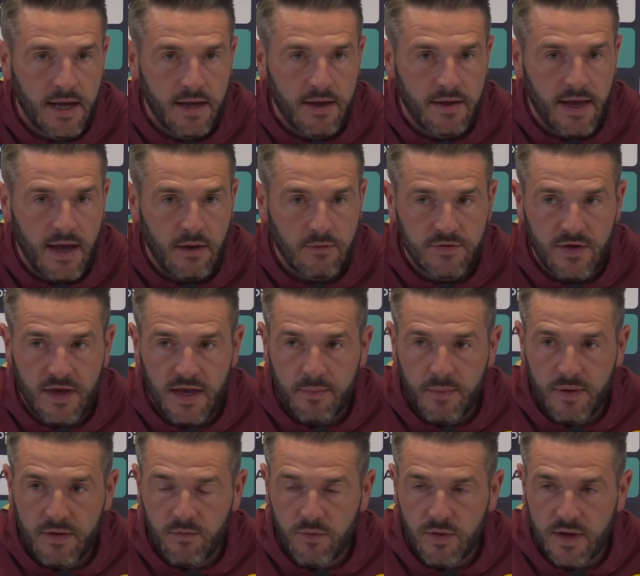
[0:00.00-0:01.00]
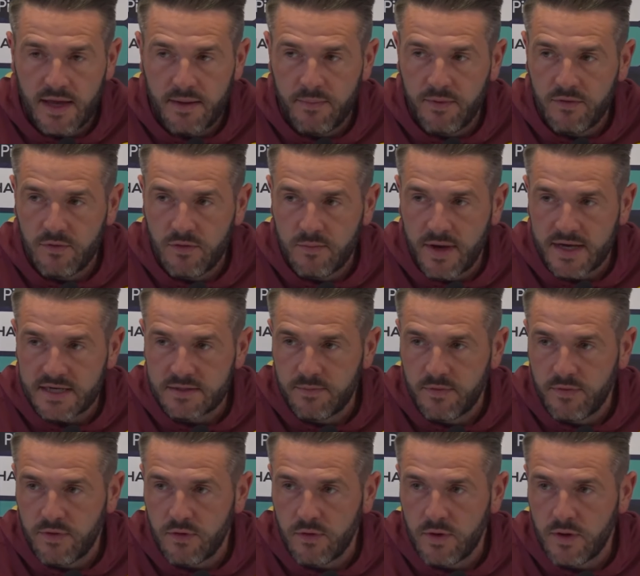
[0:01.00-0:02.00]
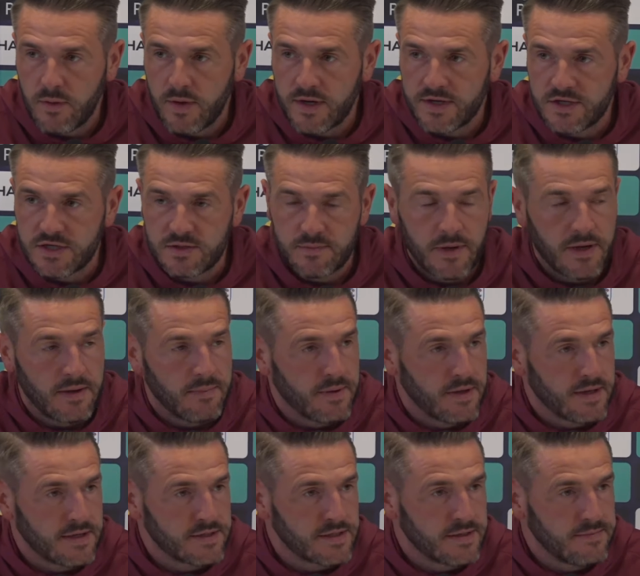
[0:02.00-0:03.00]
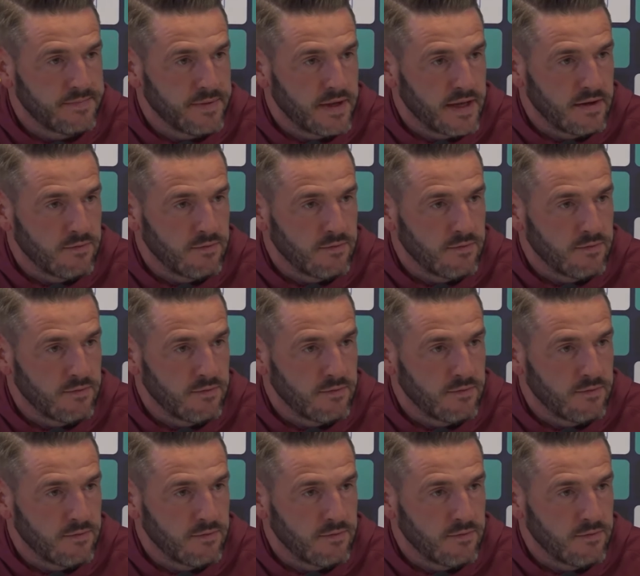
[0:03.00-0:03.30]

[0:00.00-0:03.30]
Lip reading: Housekeeping, if we can keep it to a maximum of three questions per person,